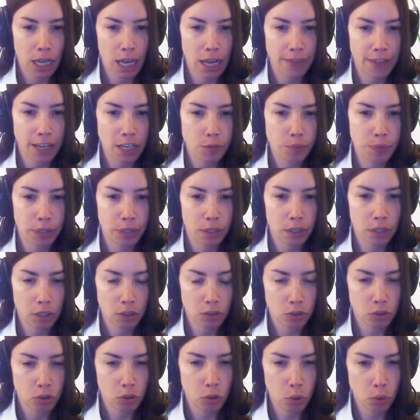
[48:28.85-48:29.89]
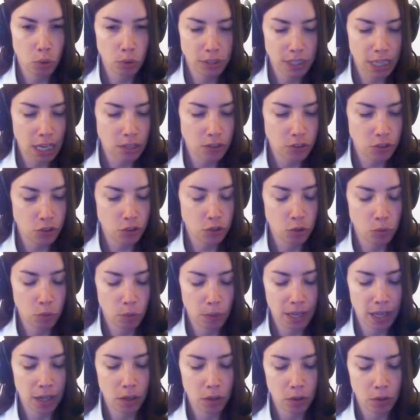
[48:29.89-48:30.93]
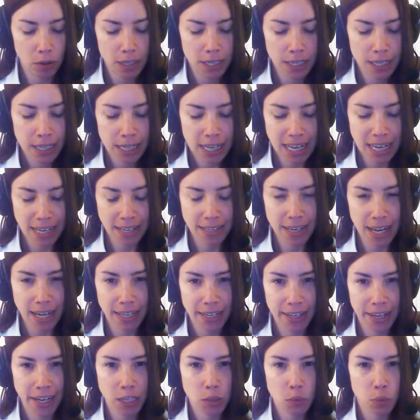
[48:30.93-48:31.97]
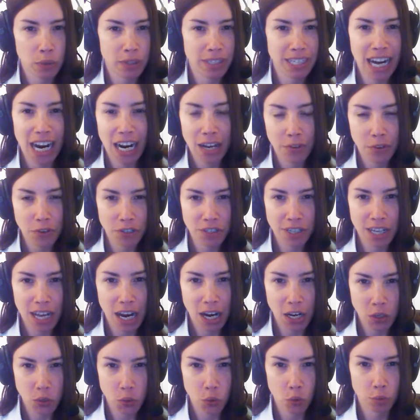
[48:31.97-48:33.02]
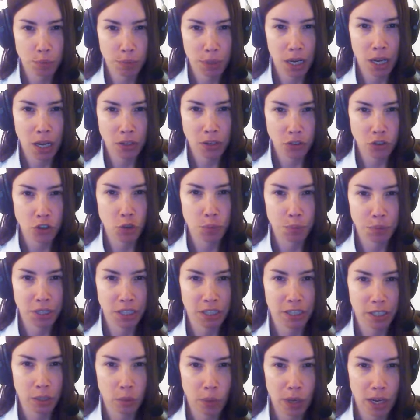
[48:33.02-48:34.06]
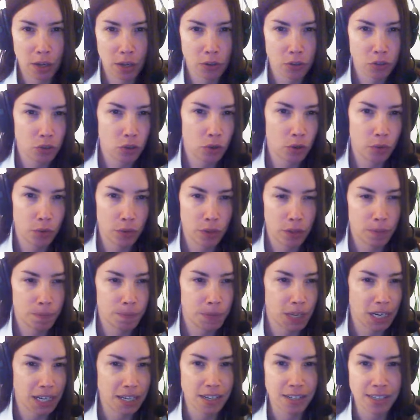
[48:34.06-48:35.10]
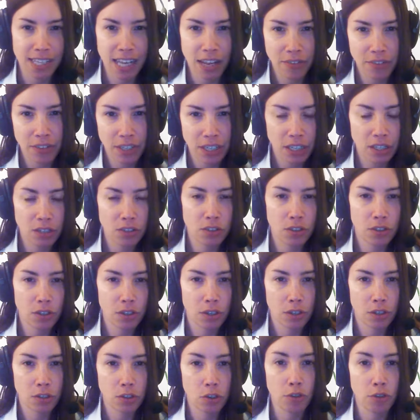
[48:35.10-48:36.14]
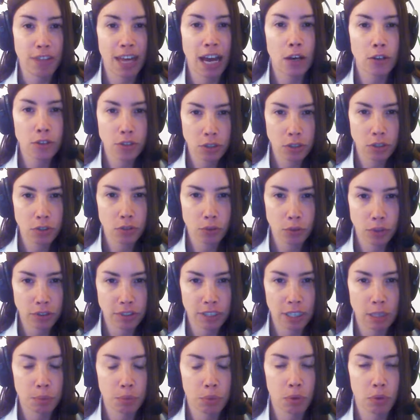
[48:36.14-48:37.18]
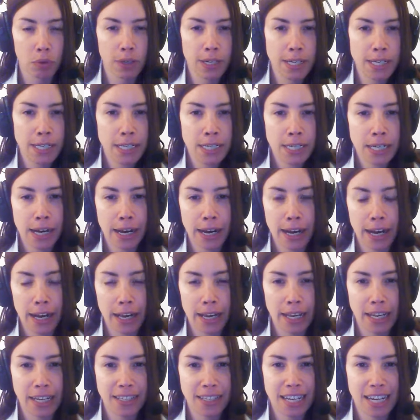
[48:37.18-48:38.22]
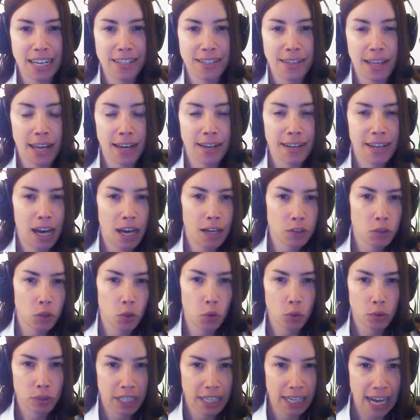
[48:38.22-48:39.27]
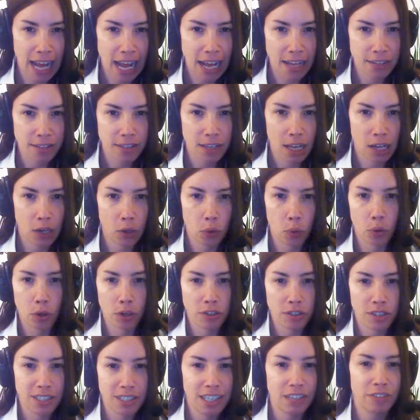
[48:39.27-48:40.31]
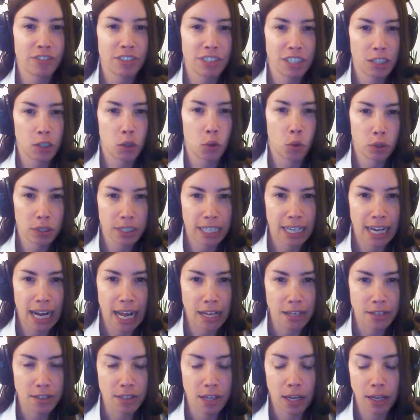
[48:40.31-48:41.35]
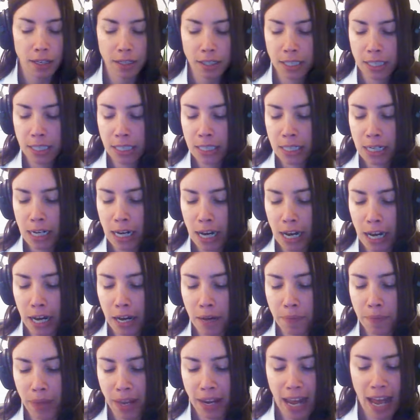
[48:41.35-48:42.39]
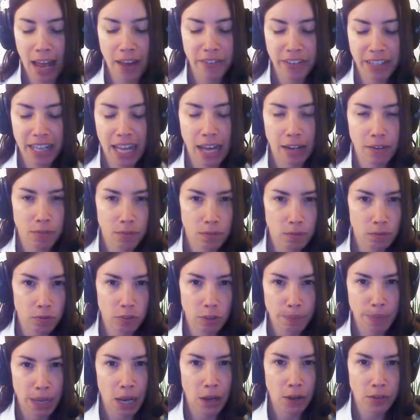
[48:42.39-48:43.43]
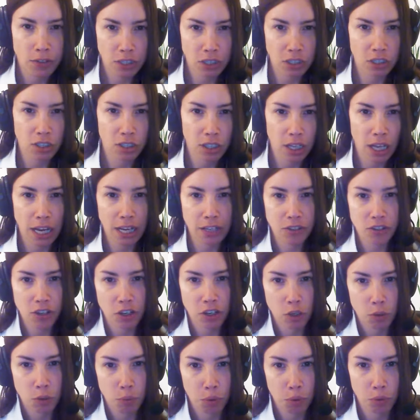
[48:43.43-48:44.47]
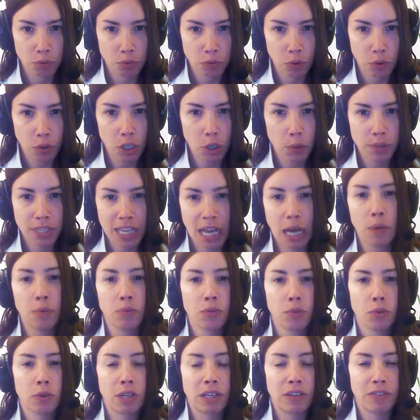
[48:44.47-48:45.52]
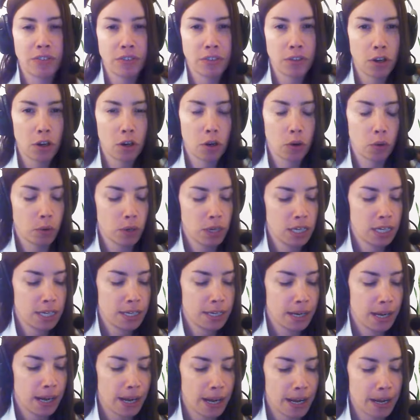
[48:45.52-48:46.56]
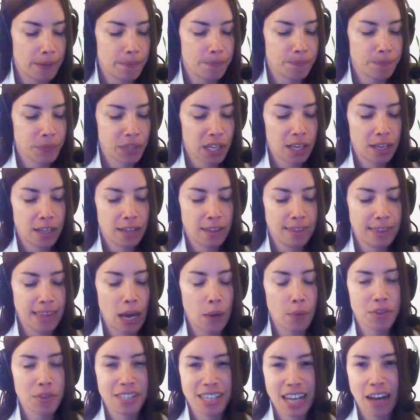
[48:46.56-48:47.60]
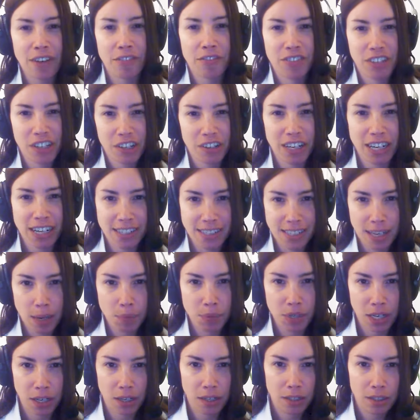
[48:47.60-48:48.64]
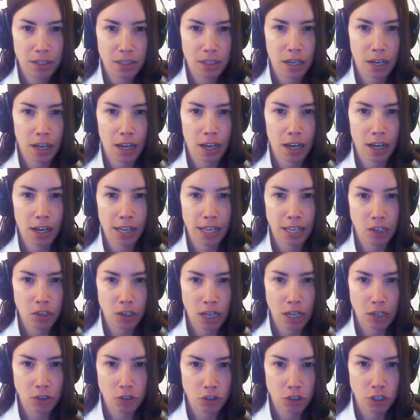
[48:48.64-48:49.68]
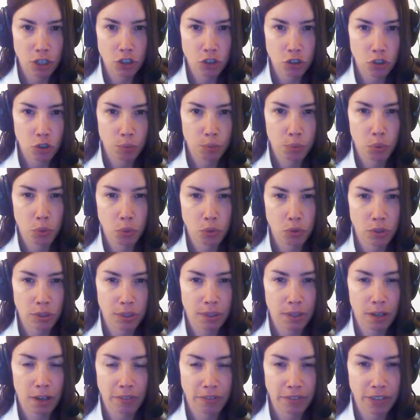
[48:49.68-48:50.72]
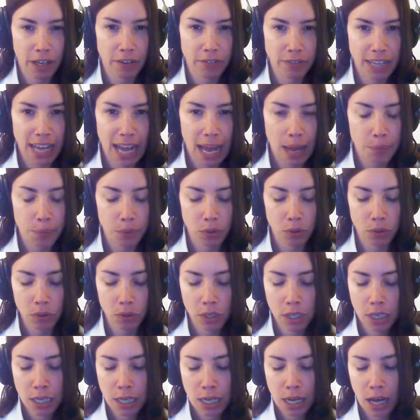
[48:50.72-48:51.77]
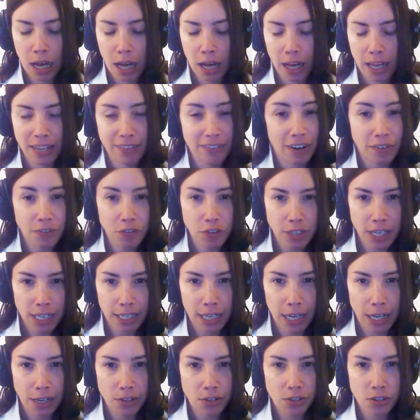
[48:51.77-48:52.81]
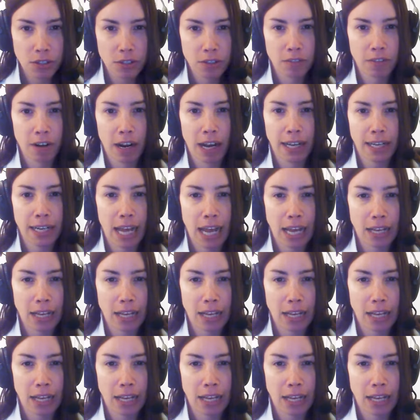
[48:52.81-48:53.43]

And that's because gold tends to do well in decades where neither stocks nor bonds do particularly well. So the 1970s, the 2000s, for example, it's that non-correlated asset, or it's a differently correlated asset. And having that rebalancing slice in your portfolio was helpful, even though that was not very accepted in traditional pools of capital, even after decades, right?